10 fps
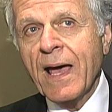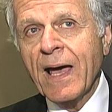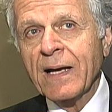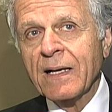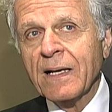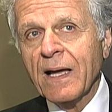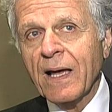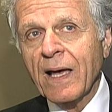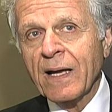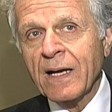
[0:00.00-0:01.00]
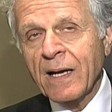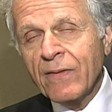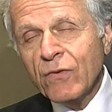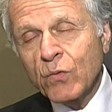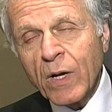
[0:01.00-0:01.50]
And, and
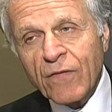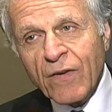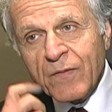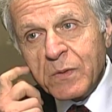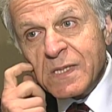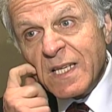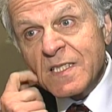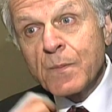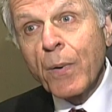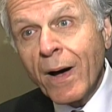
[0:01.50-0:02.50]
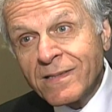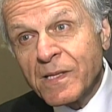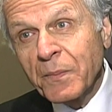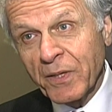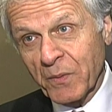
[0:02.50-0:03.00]
another 25% is
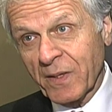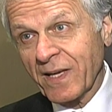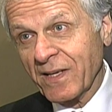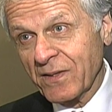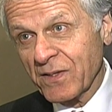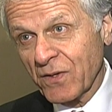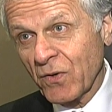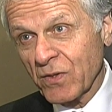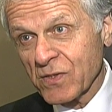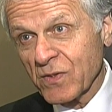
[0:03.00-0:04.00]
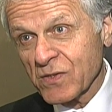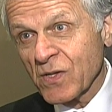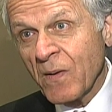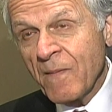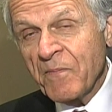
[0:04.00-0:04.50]
possibly related to cortisone.
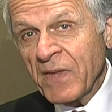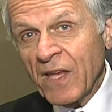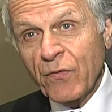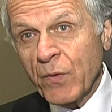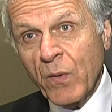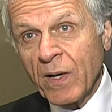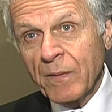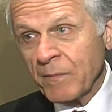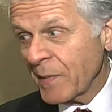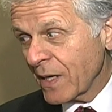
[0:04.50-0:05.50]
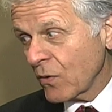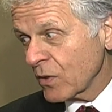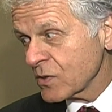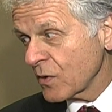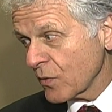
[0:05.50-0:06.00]
So, if we want to make
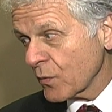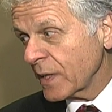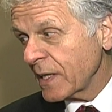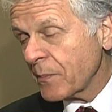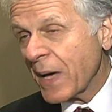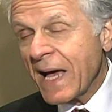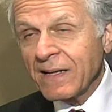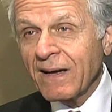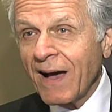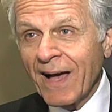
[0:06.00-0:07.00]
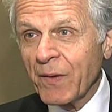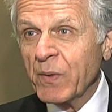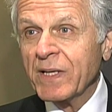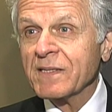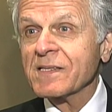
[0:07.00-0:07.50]
cortisone the really bad guy,
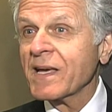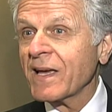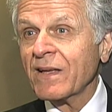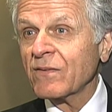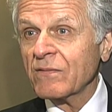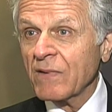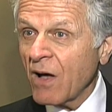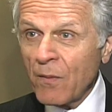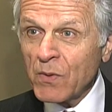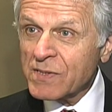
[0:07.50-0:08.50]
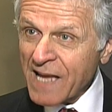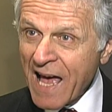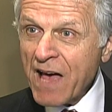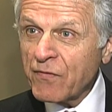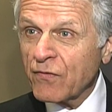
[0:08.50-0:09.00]
we can say Almost
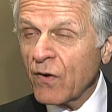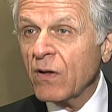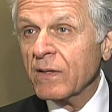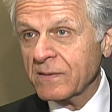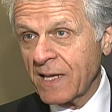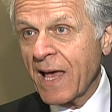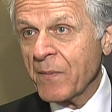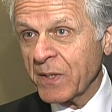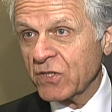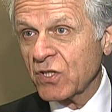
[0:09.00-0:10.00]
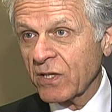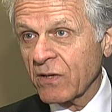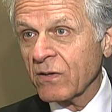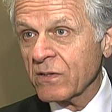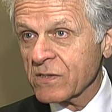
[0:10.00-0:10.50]
half of all the damage that
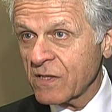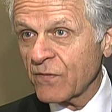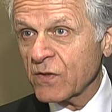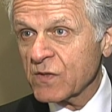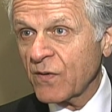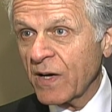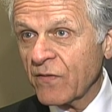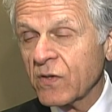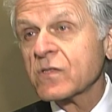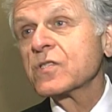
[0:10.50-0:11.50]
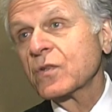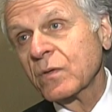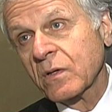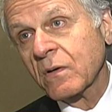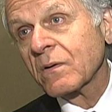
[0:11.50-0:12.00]
occurs in the first five years is due
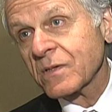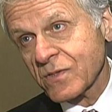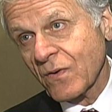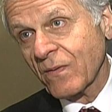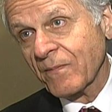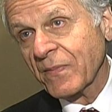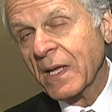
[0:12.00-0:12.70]
to cortisone.